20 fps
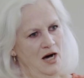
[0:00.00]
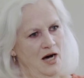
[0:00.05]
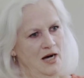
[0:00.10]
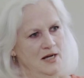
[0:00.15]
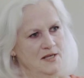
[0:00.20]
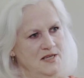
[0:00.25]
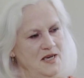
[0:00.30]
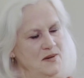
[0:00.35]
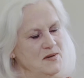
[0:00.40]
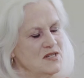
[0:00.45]

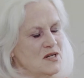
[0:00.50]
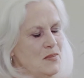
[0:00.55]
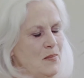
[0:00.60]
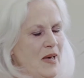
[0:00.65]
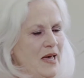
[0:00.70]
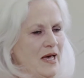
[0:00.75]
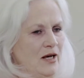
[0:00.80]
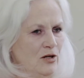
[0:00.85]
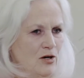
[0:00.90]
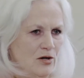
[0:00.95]
It seems to
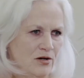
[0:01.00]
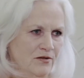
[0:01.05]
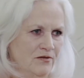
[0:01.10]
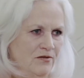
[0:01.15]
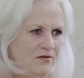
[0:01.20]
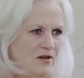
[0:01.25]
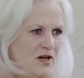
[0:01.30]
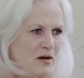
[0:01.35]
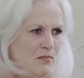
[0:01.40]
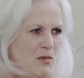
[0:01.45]
me a lot
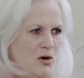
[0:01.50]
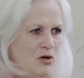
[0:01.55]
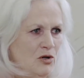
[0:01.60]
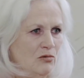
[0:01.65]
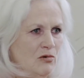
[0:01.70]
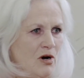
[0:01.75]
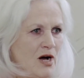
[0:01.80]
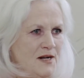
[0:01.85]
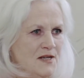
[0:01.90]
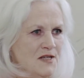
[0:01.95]
of
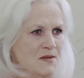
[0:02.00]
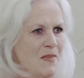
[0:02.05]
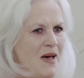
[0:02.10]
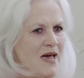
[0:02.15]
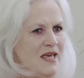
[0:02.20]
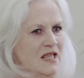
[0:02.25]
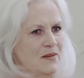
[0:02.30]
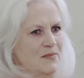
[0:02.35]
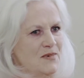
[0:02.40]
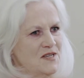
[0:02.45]
modern writers
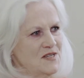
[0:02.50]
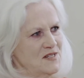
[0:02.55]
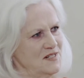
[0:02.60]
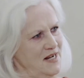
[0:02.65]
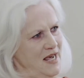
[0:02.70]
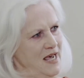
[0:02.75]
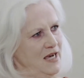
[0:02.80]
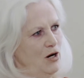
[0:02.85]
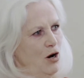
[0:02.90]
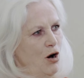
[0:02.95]
make the
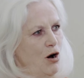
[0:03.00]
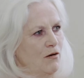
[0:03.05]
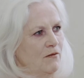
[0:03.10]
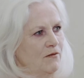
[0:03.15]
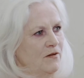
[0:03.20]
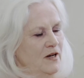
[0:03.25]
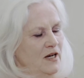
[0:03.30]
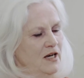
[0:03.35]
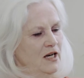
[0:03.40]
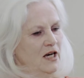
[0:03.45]
mistake
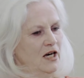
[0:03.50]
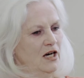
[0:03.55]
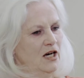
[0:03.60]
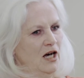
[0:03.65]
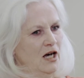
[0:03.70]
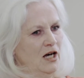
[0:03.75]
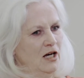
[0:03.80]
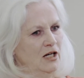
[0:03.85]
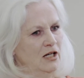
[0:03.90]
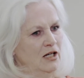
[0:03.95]
of
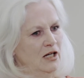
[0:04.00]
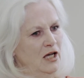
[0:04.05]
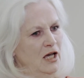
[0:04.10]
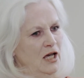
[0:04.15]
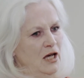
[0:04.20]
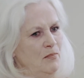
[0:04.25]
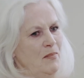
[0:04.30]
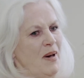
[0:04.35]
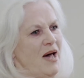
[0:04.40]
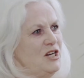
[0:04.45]

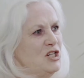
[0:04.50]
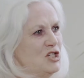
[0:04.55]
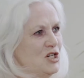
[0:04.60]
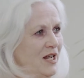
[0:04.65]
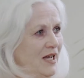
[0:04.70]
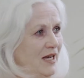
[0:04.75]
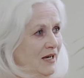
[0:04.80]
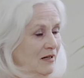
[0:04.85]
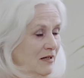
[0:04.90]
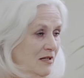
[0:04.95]

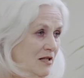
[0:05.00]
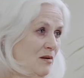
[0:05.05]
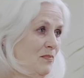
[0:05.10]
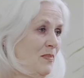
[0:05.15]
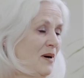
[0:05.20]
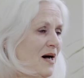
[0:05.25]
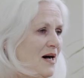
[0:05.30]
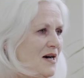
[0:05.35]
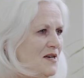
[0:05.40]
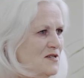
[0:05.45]
imagining the
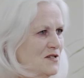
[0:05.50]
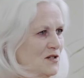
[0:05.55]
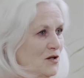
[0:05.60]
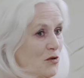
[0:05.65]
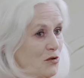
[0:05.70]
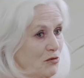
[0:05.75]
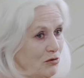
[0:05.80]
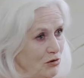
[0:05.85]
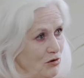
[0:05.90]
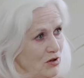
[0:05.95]
past
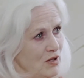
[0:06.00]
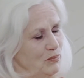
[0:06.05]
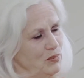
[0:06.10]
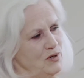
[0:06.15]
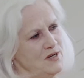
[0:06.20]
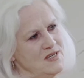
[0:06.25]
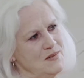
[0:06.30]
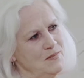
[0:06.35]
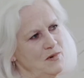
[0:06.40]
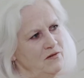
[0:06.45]
through the
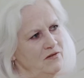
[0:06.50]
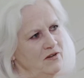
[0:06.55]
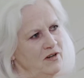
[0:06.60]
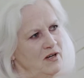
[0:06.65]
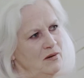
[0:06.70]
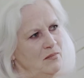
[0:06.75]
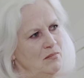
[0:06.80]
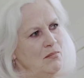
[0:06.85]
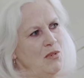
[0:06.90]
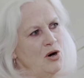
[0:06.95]
prism of
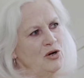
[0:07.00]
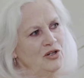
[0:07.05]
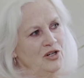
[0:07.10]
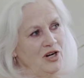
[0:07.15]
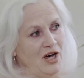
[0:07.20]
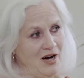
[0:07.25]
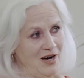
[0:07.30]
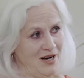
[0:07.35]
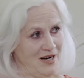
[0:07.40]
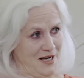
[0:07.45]

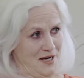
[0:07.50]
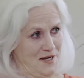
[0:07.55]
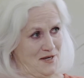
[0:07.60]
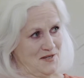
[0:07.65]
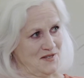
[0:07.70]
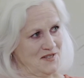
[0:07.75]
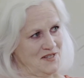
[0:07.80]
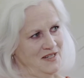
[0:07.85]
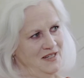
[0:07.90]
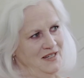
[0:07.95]
modern
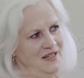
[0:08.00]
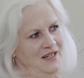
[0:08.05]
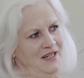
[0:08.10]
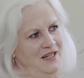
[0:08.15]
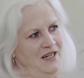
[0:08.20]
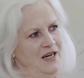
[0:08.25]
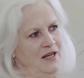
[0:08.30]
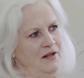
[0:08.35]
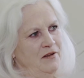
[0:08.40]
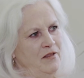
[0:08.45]
eyes,
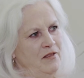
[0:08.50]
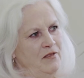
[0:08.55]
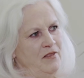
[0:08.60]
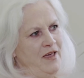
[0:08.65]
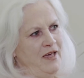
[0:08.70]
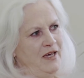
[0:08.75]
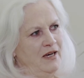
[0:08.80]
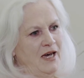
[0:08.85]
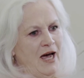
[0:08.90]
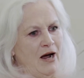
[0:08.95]
and
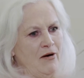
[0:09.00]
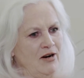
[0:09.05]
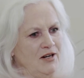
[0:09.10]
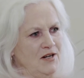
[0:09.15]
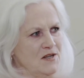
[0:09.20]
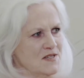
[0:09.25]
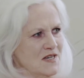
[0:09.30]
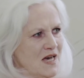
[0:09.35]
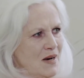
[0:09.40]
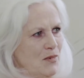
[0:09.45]
their
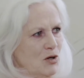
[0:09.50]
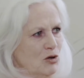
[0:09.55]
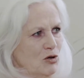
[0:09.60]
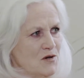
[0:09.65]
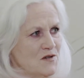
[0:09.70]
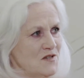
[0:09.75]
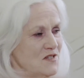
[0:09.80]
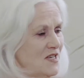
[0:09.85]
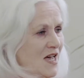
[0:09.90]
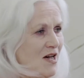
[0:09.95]
characters come
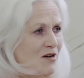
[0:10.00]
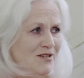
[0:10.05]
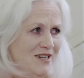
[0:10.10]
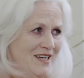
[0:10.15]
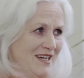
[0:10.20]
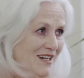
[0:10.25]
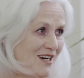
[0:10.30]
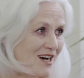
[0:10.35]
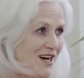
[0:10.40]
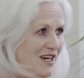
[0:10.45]
across
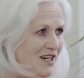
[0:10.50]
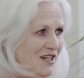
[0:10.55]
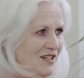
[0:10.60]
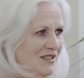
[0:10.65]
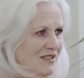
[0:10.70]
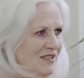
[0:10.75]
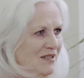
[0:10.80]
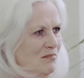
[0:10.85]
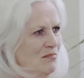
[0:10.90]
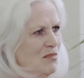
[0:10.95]
sounding like
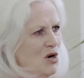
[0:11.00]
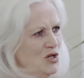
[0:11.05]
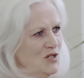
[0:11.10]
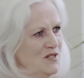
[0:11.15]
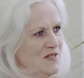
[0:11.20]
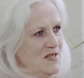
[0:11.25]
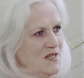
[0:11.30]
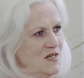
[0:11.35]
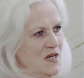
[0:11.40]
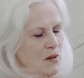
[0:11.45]

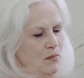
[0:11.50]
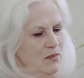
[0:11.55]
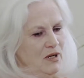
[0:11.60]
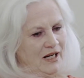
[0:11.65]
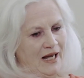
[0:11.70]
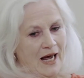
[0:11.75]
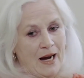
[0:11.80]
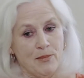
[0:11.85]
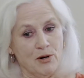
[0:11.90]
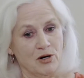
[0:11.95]
moderns.
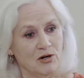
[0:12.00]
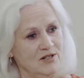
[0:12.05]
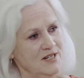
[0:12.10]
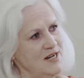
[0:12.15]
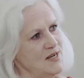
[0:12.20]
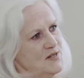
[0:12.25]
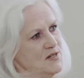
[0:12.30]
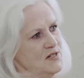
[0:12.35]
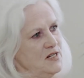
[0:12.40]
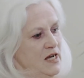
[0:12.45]
But Gabriel
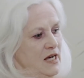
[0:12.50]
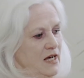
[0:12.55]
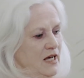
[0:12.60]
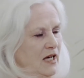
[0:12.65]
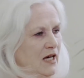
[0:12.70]
doesn't.